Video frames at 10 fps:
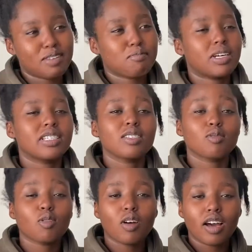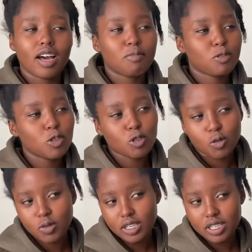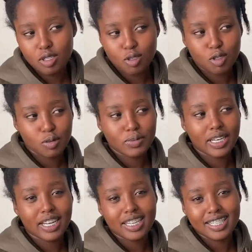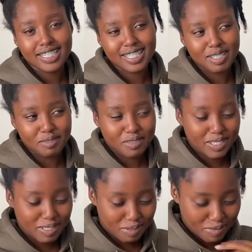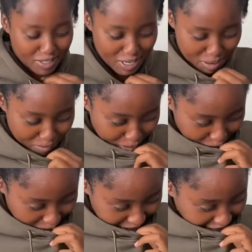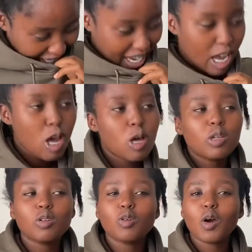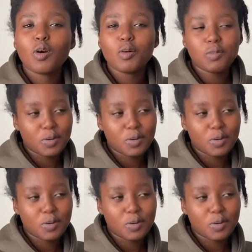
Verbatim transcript: but you know i'm not good at youtube and like this is the first video i'm shooting so i hope you're